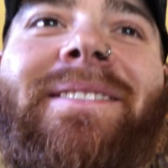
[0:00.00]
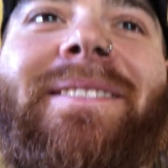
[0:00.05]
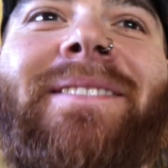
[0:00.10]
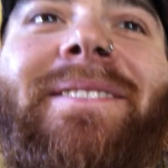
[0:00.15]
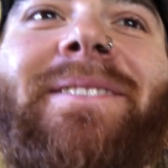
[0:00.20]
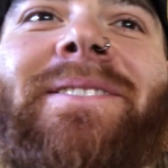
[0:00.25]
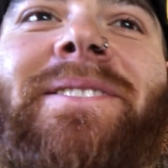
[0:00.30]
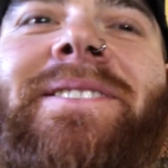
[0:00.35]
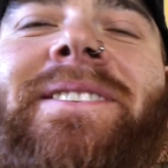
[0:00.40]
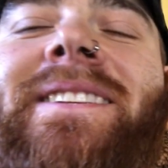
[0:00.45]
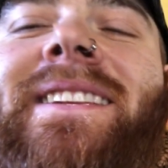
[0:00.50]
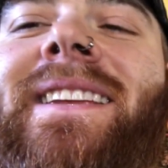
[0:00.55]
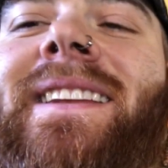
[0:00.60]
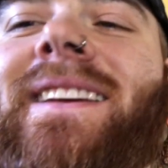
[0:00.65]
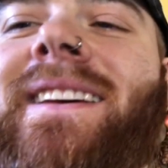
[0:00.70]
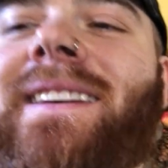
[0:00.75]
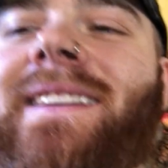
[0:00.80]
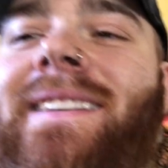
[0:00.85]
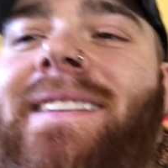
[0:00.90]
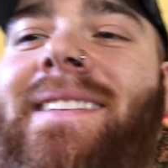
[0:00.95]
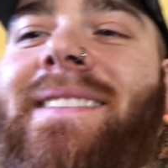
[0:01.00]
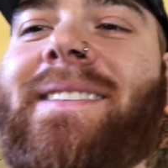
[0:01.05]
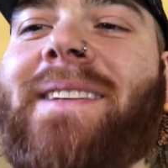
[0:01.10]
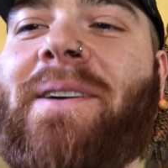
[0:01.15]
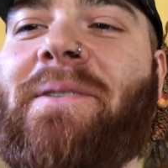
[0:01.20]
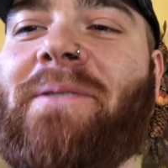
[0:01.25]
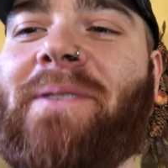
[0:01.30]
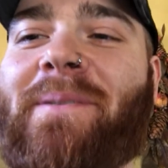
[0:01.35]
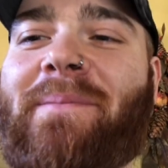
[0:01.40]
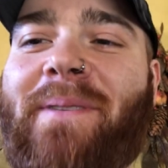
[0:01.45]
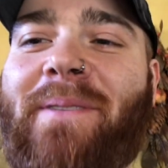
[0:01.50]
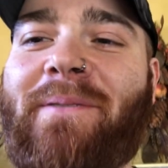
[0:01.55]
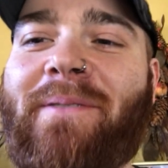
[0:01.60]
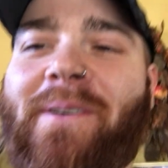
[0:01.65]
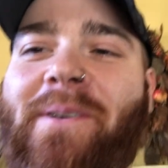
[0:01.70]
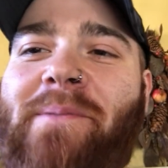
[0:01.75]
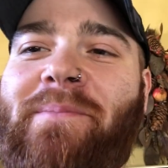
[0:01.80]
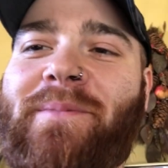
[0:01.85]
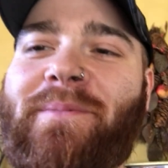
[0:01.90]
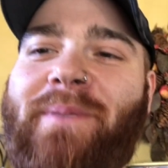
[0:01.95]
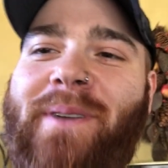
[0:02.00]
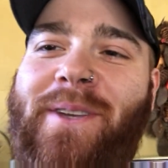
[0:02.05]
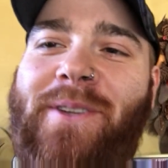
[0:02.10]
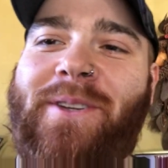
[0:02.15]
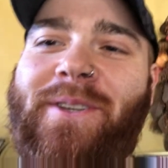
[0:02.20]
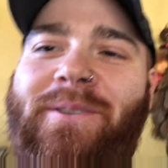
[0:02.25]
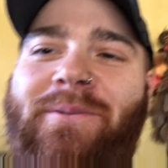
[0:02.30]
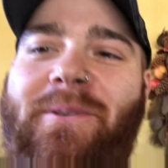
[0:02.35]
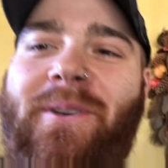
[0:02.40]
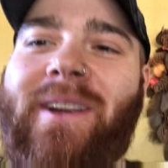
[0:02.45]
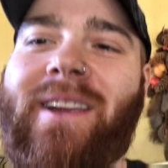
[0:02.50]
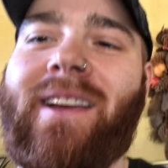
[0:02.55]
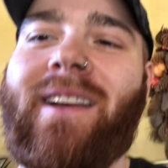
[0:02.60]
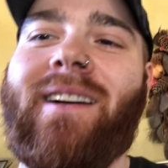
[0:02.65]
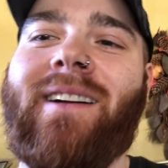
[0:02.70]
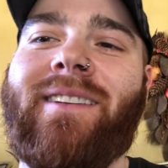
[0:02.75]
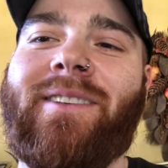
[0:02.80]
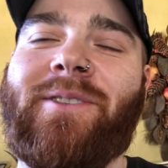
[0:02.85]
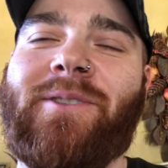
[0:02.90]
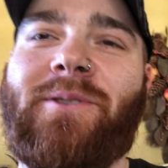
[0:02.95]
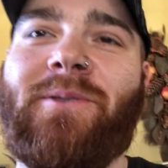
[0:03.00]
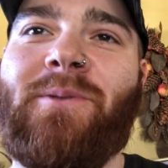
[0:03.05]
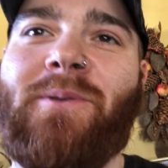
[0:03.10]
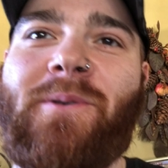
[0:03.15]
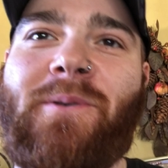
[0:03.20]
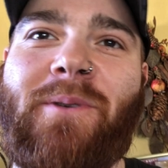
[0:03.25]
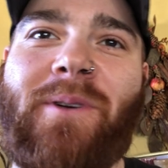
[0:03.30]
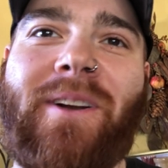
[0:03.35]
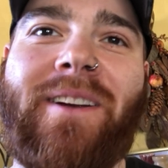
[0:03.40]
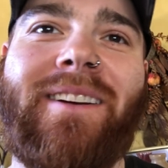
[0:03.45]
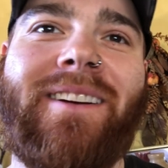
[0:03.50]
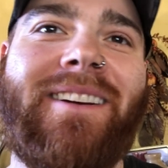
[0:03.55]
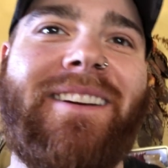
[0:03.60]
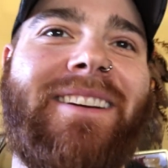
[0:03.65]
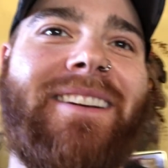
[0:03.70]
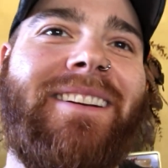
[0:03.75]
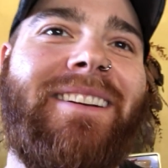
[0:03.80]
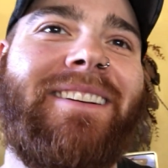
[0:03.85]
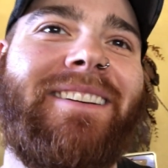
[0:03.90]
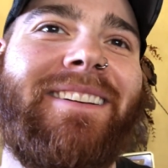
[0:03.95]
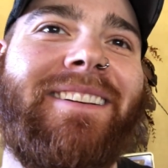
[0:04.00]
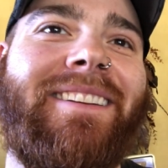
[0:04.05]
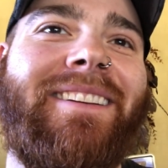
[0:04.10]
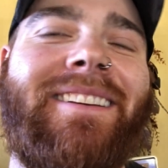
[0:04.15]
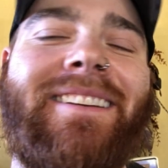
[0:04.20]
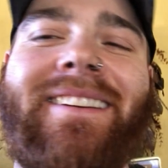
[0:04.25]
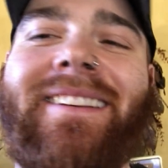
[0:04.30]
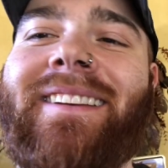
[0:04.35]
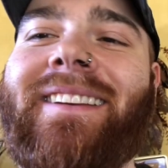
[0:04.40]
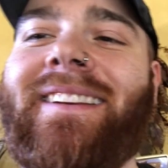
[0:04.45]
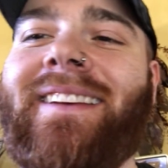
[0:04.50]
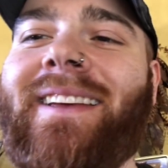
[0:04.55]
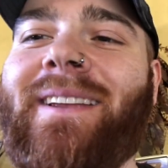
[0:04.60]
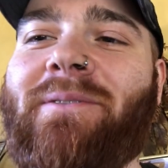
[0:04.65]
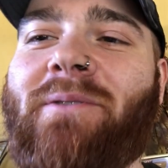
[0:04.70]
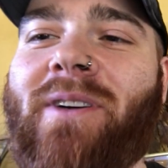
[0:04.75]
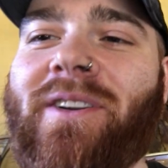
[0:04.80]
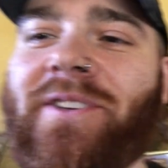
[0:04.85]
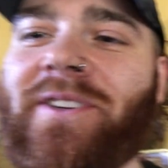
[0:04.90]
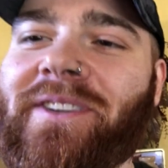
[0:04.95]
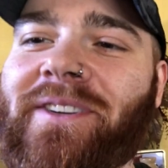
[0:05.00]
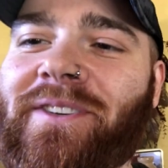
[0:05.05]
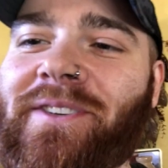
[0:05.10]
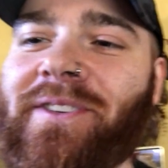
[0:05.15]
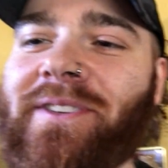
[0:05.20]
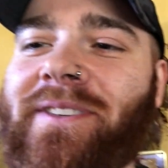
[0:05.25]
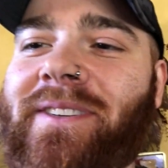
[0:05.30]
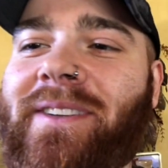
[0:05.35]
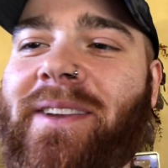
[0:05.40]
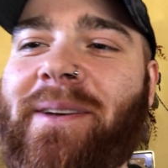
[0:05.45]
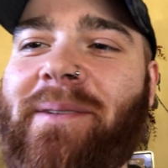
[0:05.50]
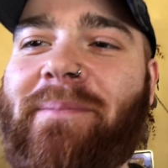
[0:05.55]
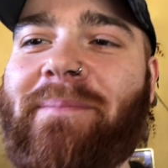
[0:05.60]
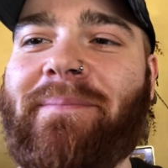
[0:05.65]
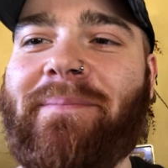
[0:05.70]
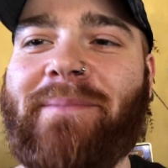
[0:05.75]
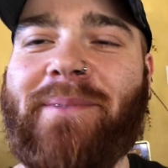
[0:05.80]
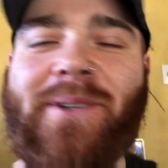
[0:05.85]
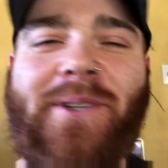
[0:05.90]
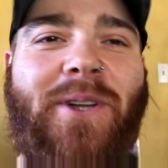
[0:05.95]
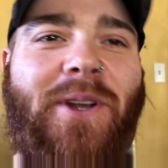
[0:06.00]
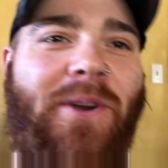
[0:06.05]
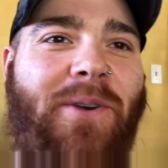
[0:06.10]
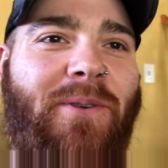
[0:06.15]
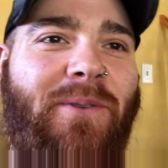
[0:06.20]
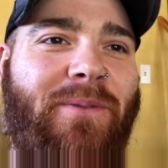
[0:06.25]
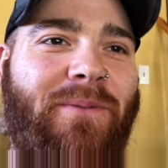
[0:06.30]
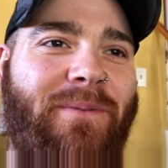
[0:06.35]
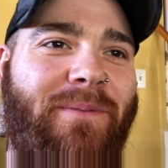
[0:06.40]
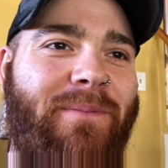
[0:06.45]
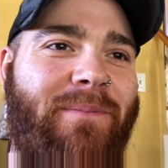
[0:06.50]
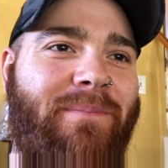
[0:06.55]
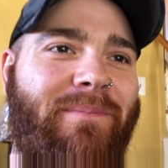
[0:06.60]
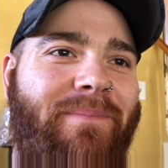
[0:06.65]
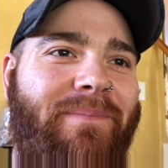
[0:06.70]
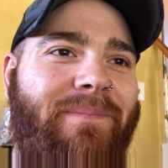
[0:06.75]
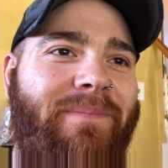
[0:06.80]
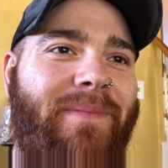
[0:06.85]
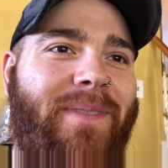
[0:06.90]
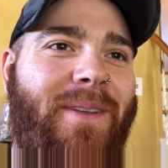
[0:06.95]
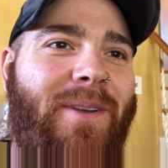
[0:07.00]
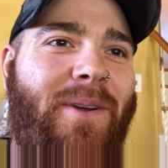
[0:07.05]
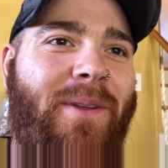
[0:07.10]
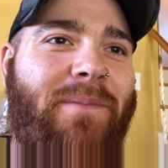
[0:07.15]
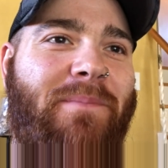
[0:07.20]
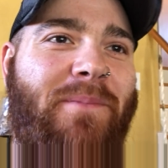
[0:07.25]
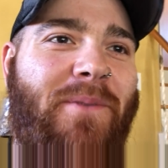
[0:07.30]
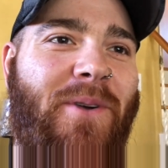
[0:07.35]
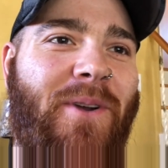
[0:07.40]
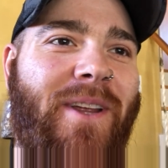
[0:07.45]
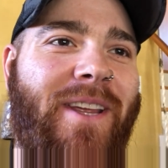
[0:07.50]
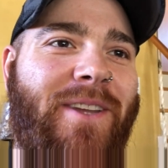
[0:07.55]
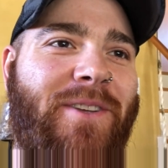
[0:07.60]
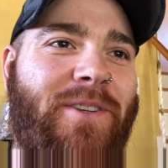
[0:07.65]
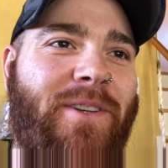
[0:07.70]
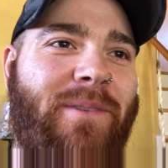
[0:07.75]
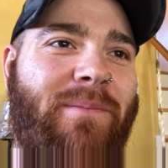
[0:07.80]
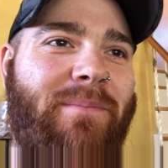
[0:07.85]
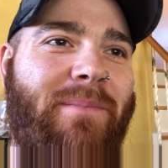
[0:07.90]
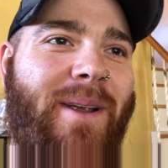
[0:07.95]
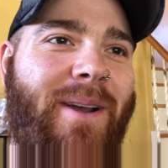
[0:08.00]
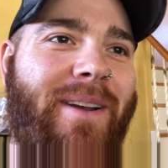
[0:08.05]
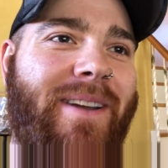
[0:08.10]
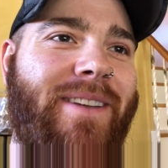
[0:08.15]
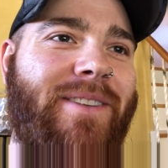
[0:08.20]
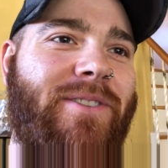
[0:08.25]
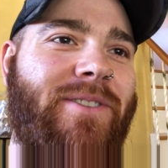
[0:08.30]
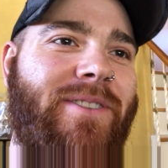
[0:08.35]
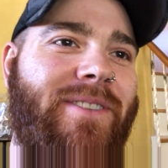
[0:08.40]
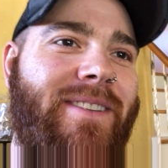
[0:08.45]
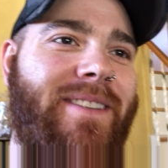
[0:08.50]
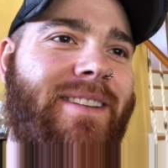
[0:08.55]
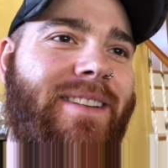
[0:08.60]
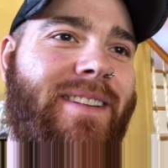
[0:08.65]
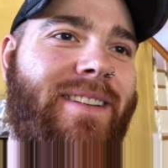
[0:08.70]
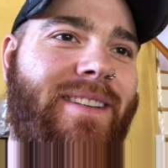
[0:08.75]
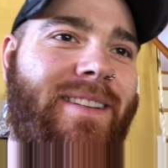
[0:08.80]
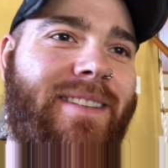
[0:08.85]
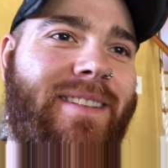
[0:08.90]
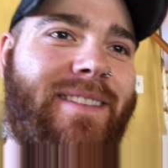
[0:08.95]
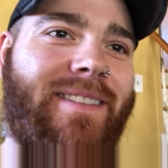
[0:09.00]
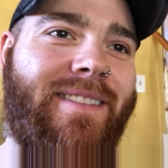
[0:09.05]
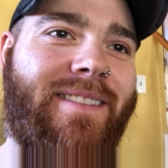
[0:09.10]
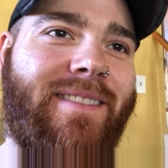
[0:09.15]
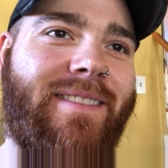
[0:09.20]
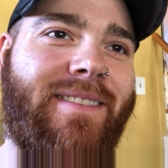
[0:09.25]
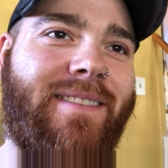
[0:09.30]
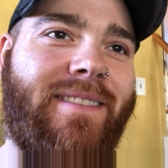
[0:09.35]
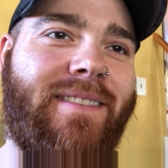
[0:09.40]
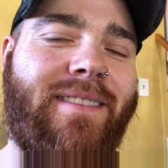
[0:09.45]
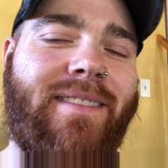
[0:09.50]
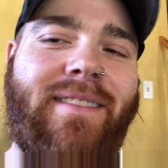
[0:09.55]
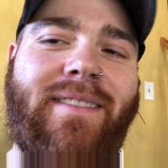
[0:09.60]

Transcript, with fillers: Christina does not want to be filmed, but she's working on her schoolwork and watching some show called Mortgage and Marriage. Mortgage or Marriage.